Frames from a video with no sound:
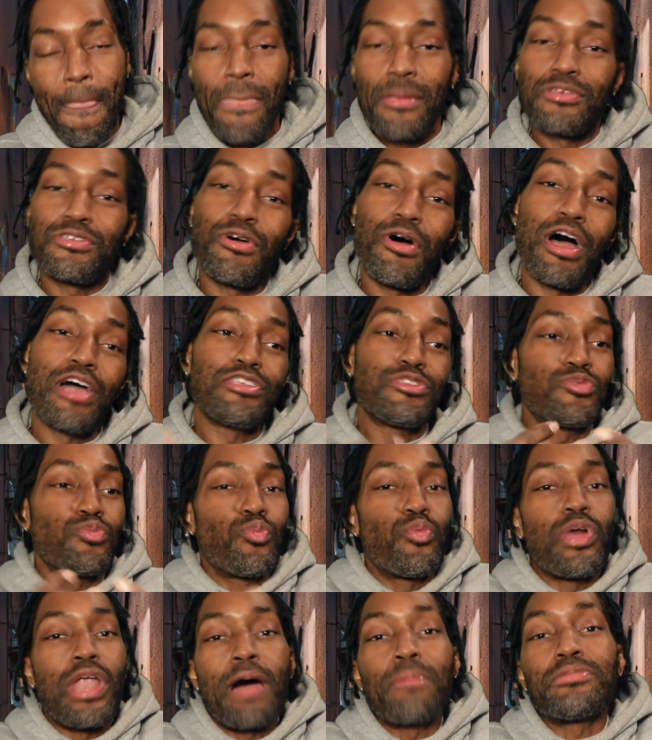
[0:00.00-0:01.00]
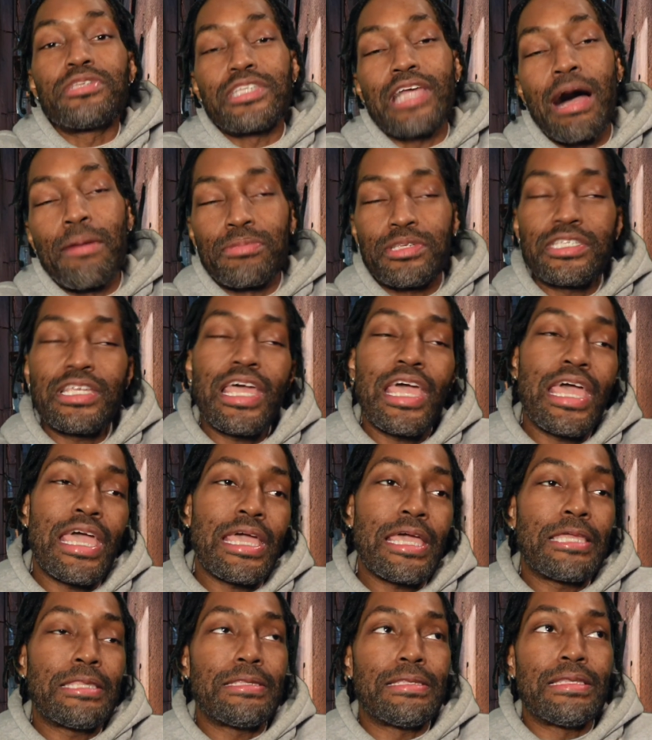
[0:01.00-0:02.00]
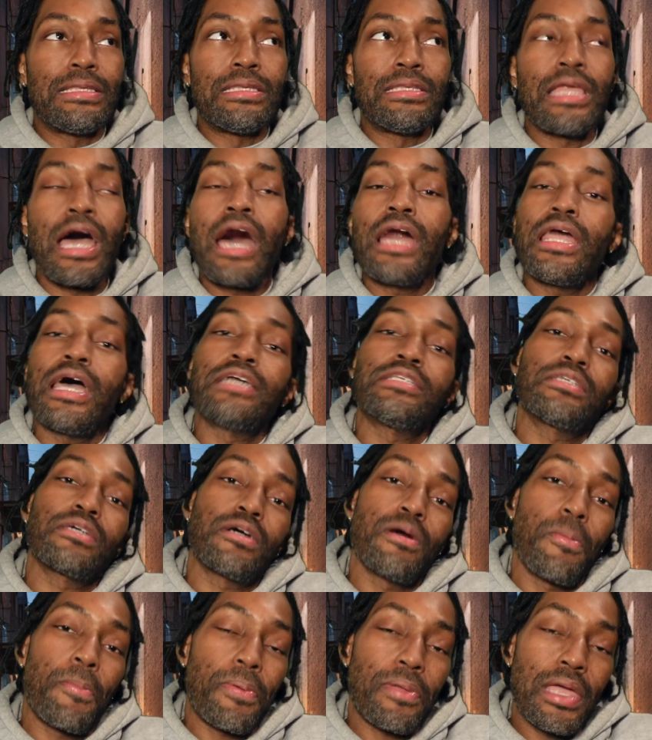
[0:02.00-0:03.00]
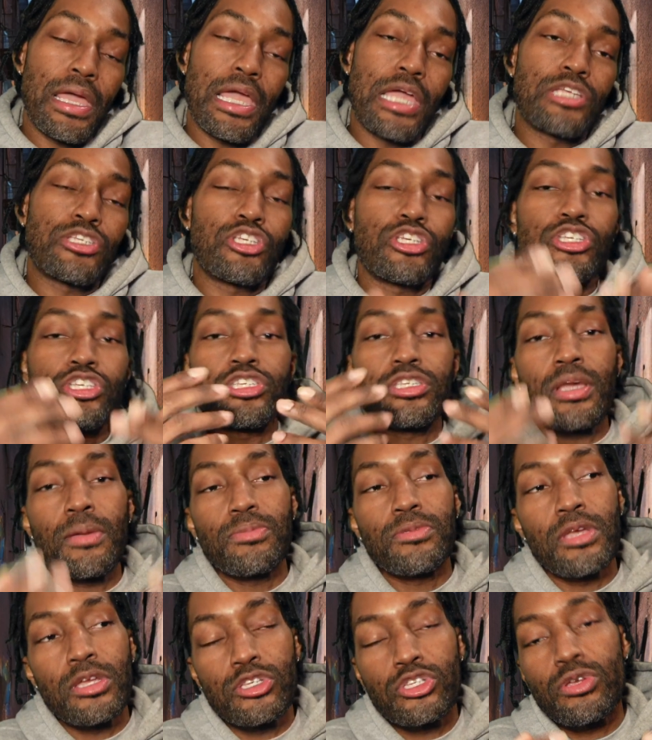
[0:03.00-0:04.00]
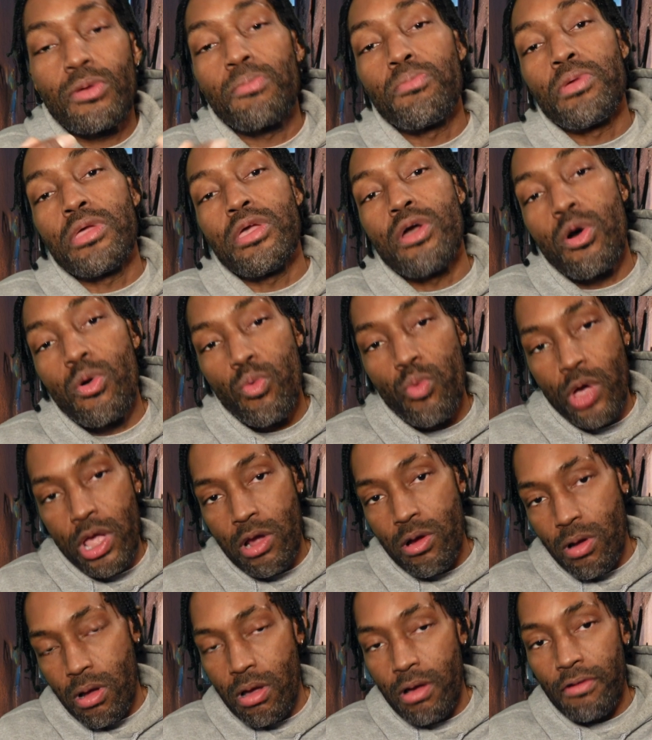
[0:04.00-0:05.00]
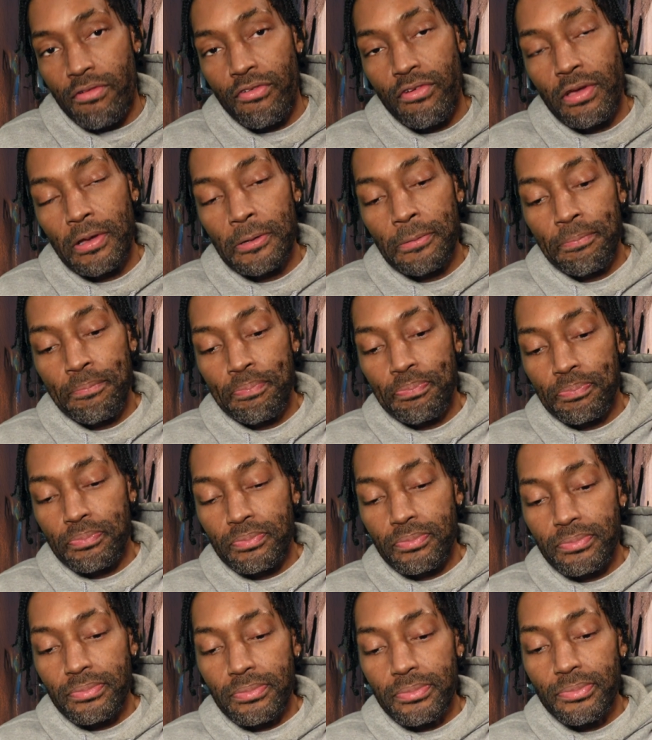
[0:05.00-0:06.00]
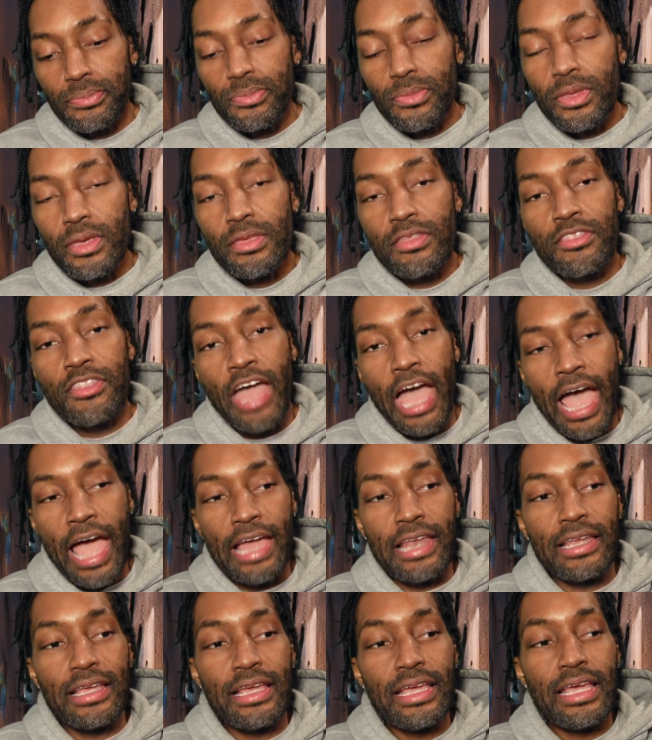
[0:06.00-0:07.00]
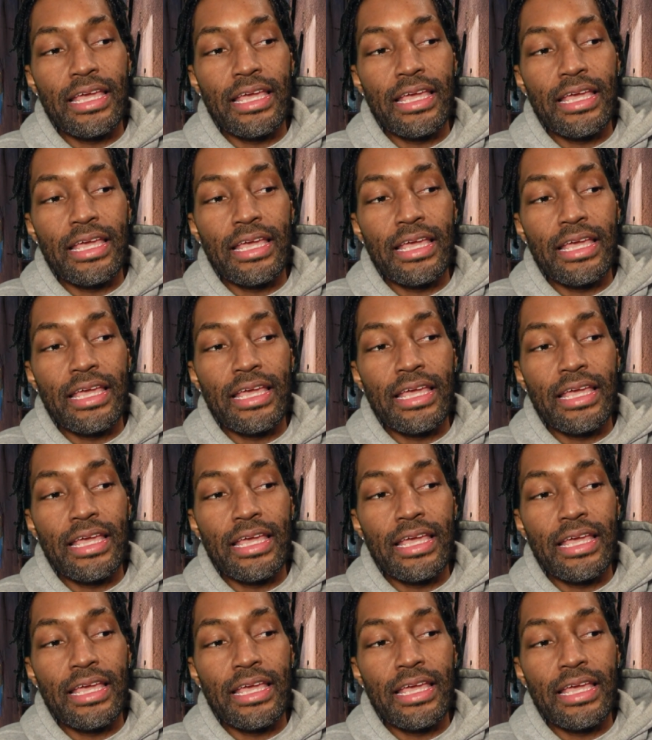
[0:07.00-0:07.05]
So what I'm saying it not as a complaint, it's just something to be aware of, that